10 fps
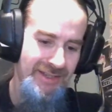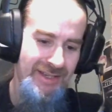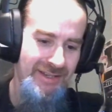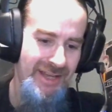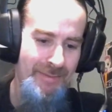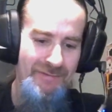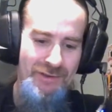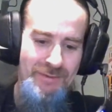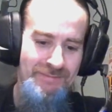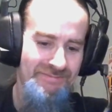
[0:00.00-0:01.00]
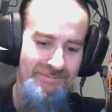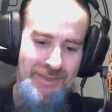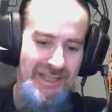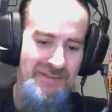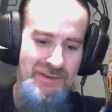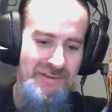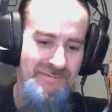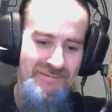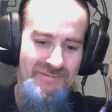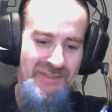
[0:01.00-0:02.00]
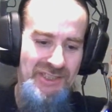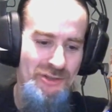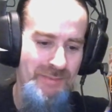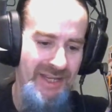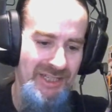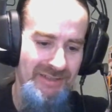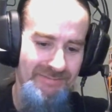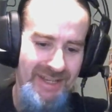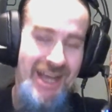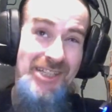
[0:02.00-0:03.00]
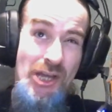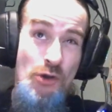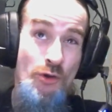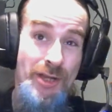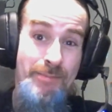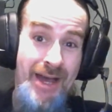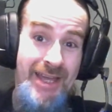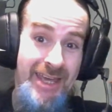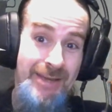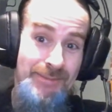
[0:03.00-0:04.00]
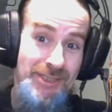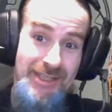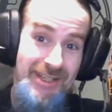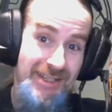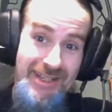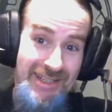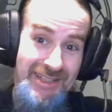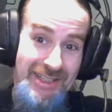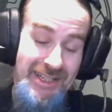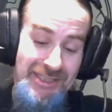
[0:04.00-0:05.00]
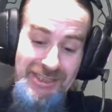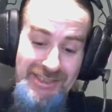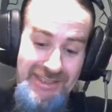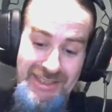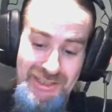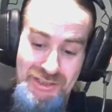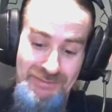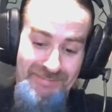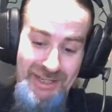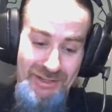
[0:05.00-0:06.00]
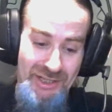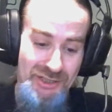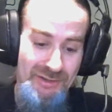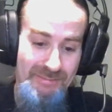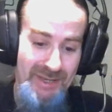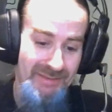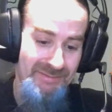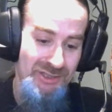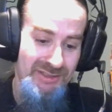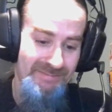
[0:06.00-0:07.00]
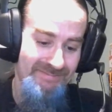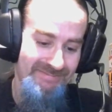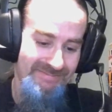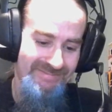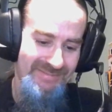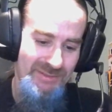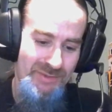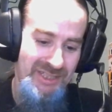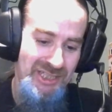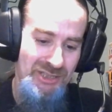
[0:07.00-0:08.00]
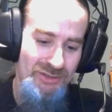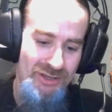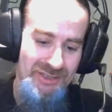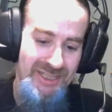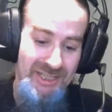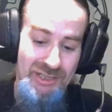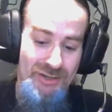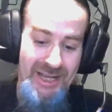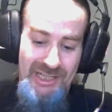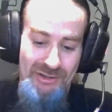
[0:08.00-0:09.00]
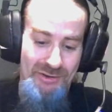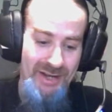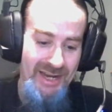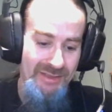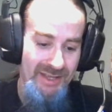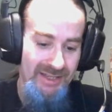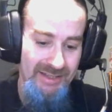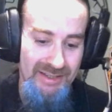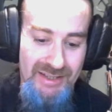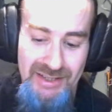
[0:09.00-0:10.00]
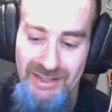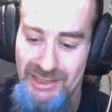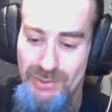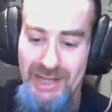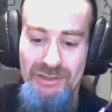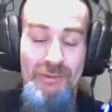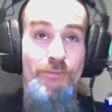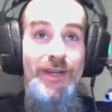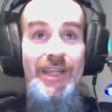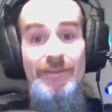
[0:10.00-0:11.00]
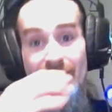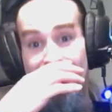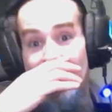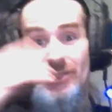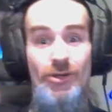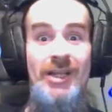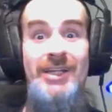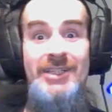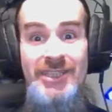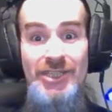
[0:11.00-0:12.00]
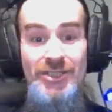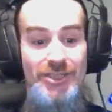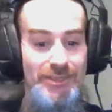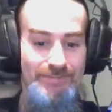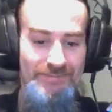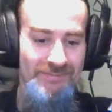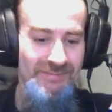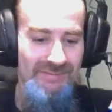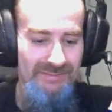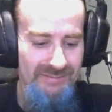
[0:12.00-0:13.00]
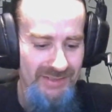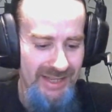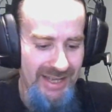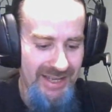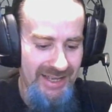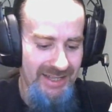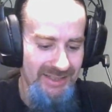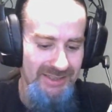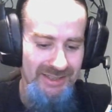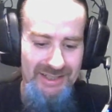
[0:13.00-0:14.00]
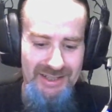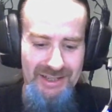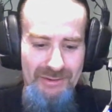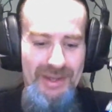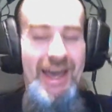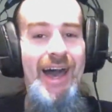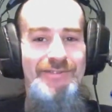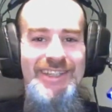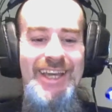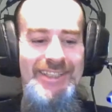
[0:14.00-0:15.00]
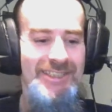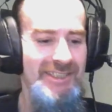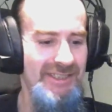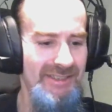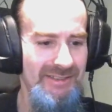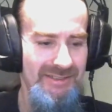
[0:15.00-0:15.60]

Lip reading: And I'm a firm believer of physical media and actually owning my games. It's you know, you shouldn't be just with digital content. You don't actually own anything. That's why I don't believe in digital collector's editions. And we have discs.